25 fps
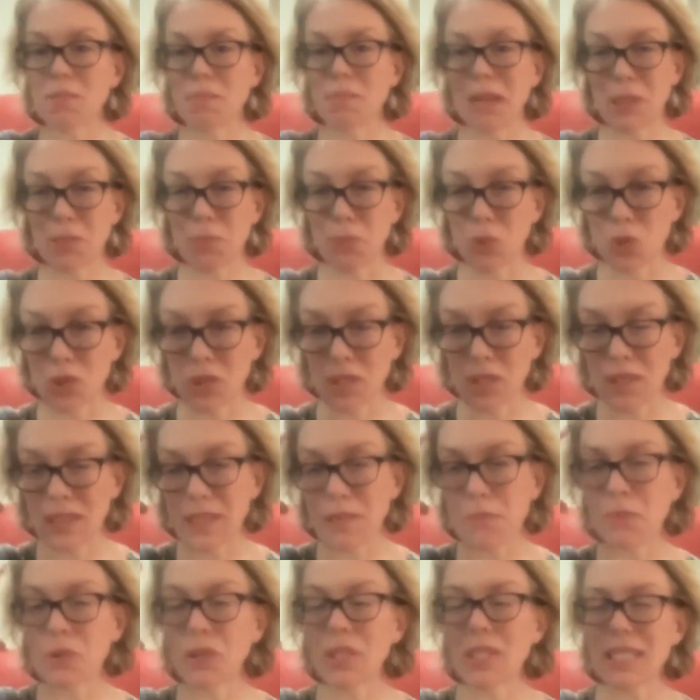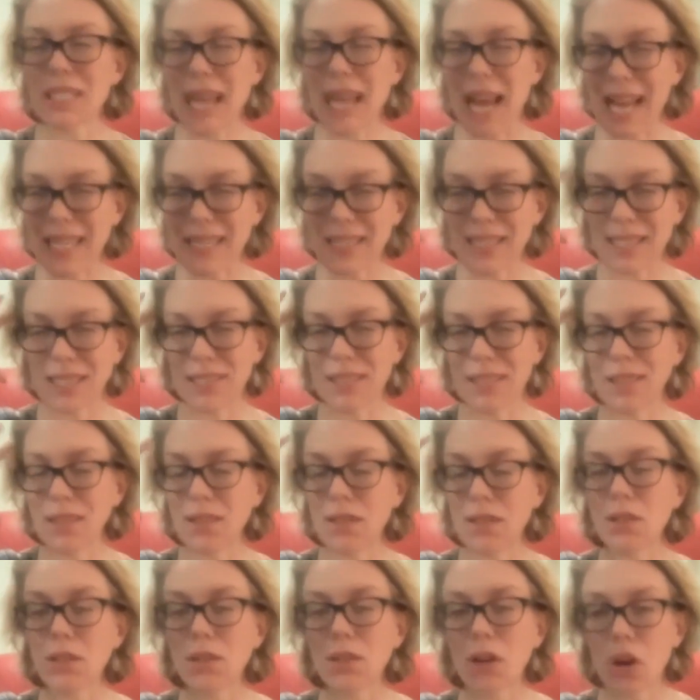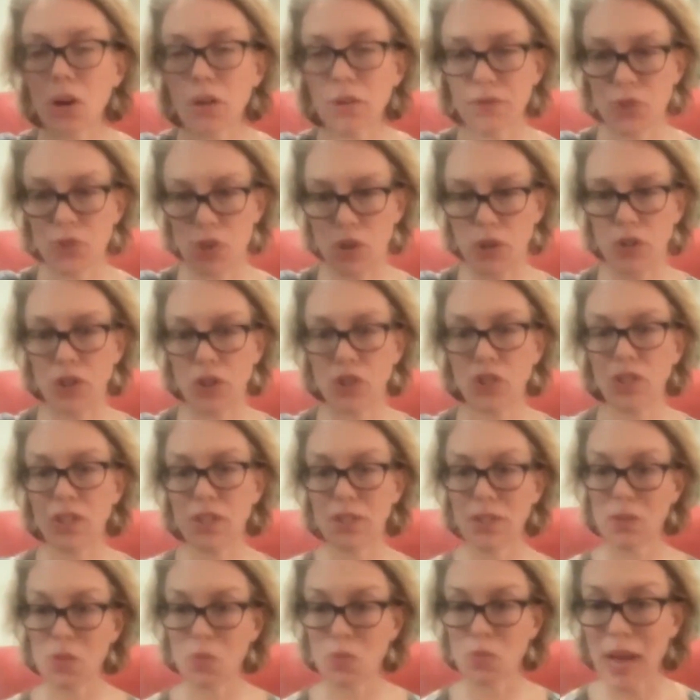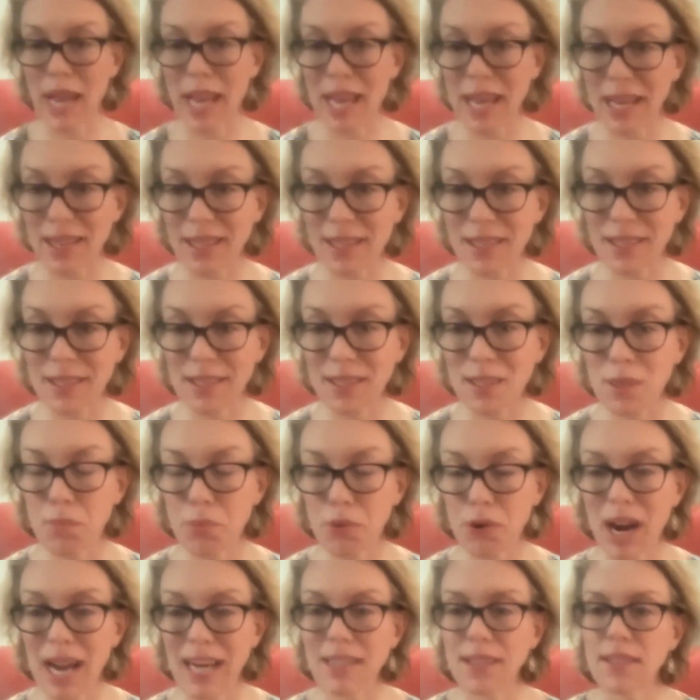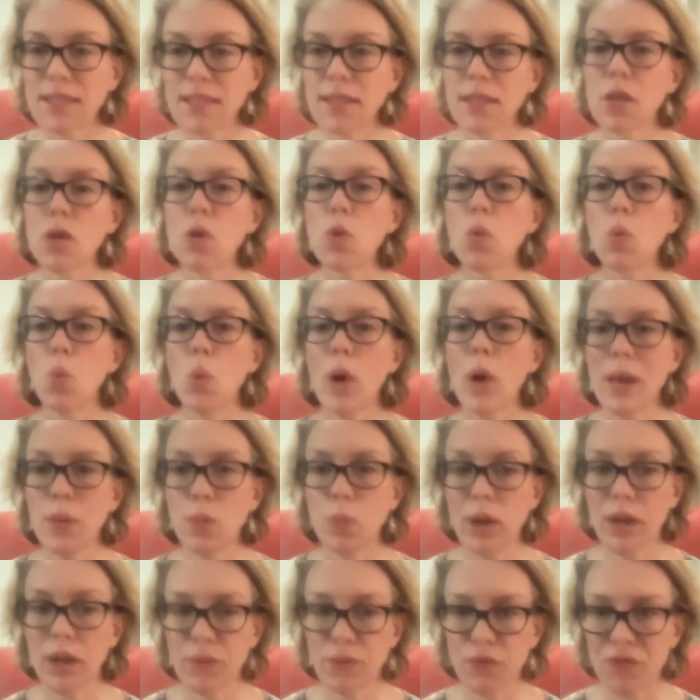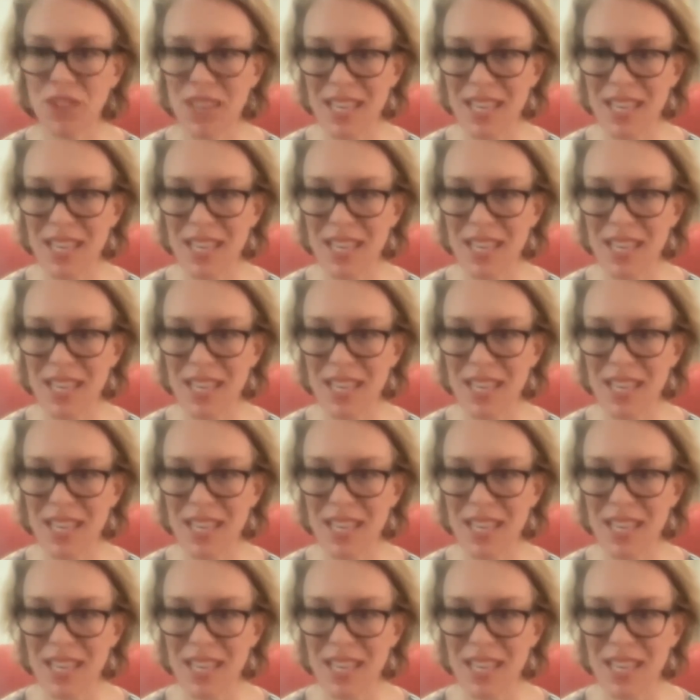much more deliberate, takes a lot of conscious awareness to practice it when we're